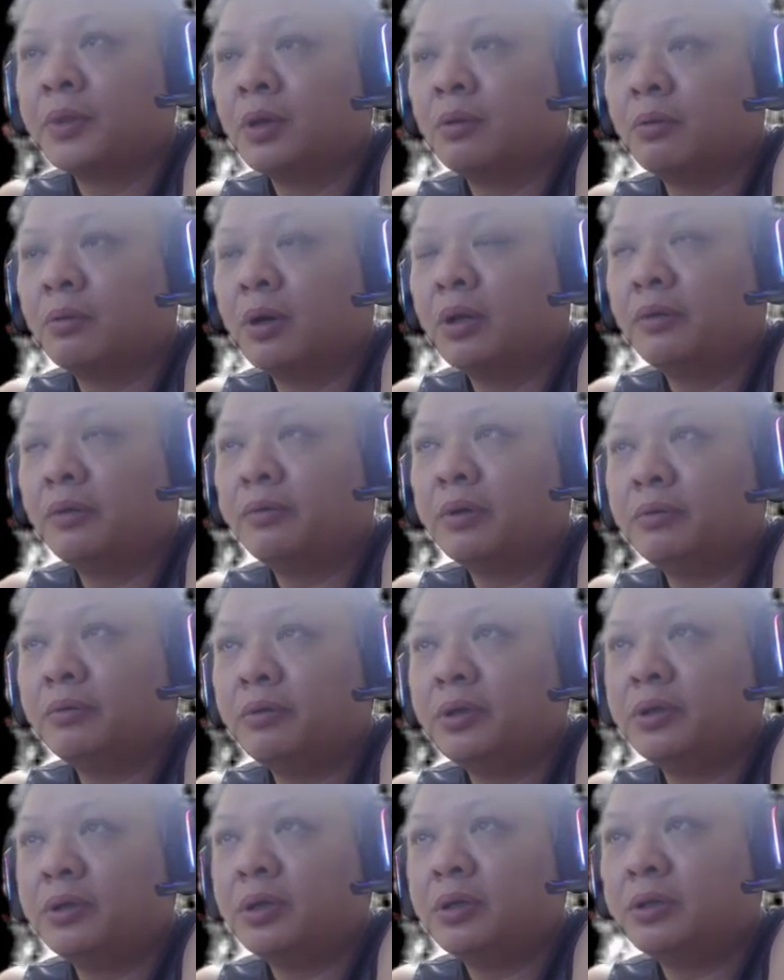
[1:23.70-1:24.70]
One of the
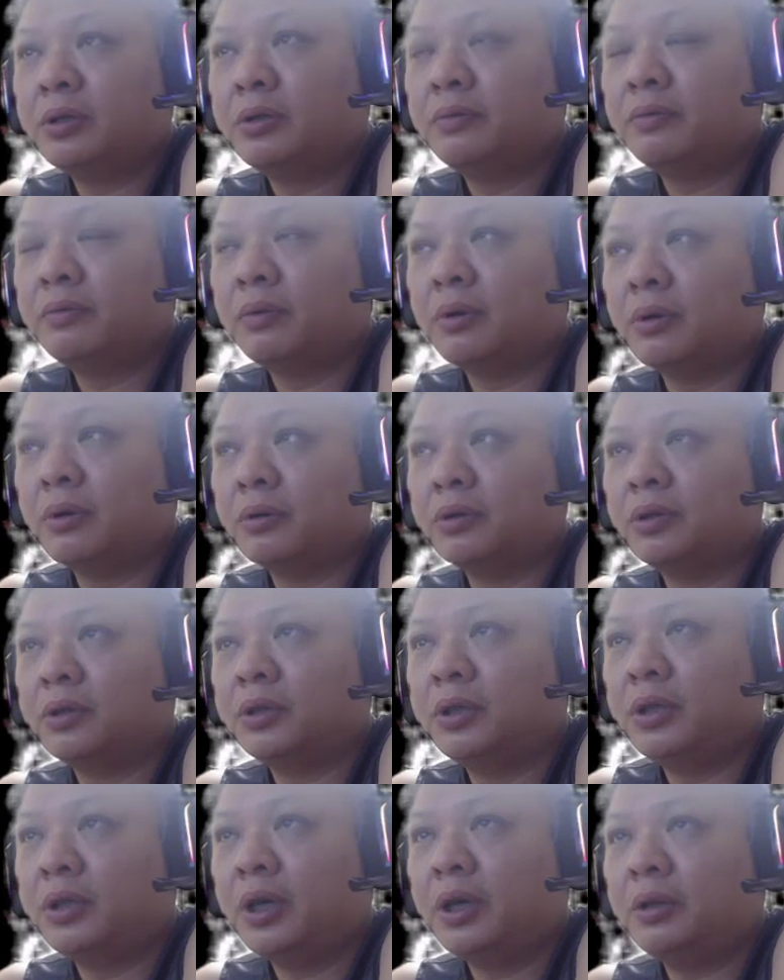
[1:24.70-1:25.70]
reasons for
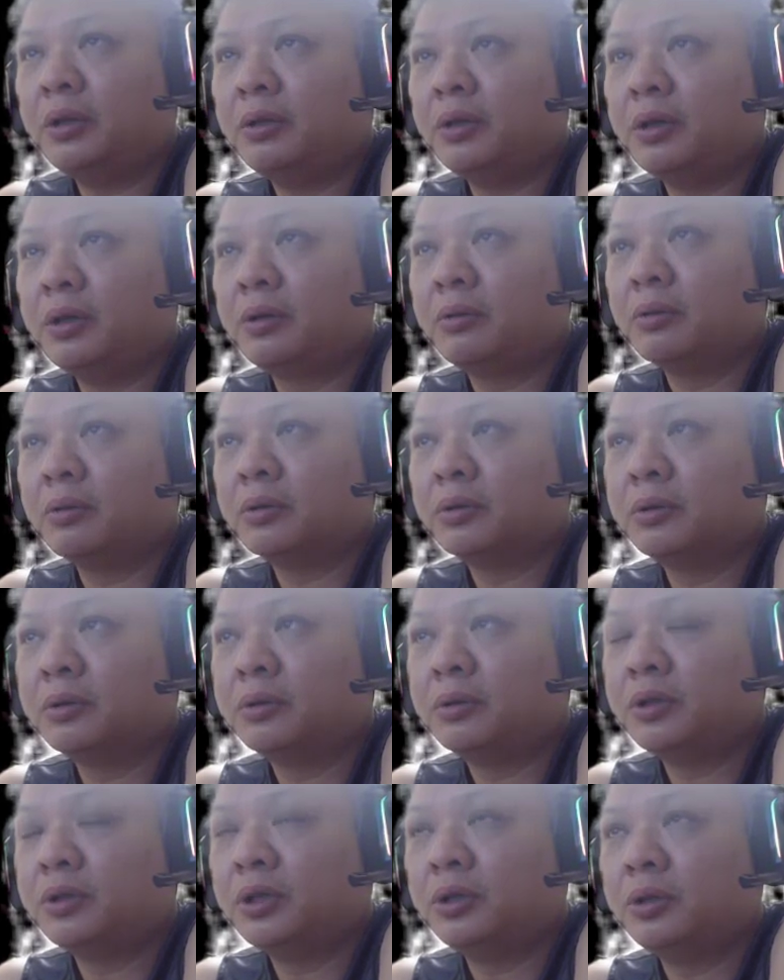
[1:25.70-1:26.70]
c8 equals
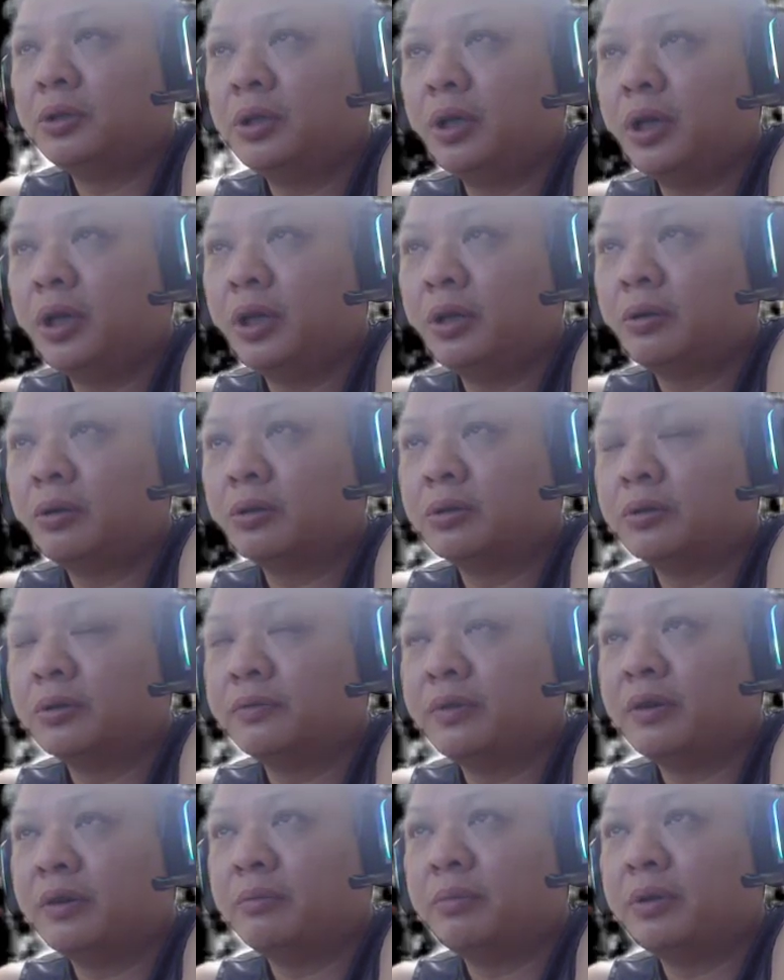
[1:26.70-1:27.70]
to
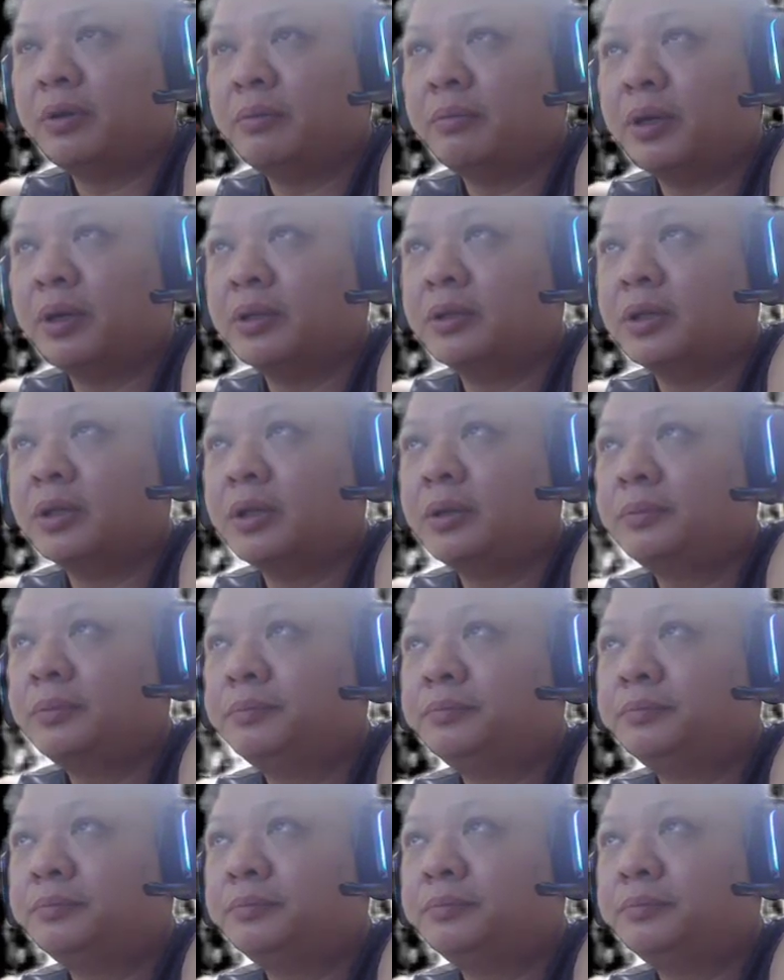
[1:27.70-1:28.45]
5 being better